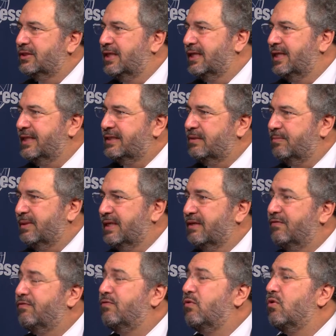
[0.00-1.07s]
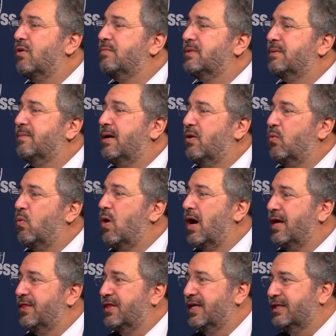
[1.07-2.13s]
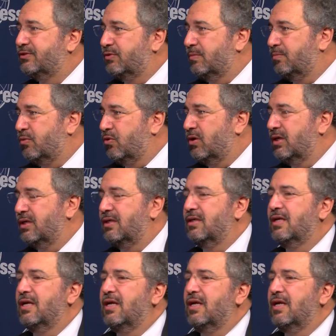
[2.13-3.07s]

They need to be informed about why things are important.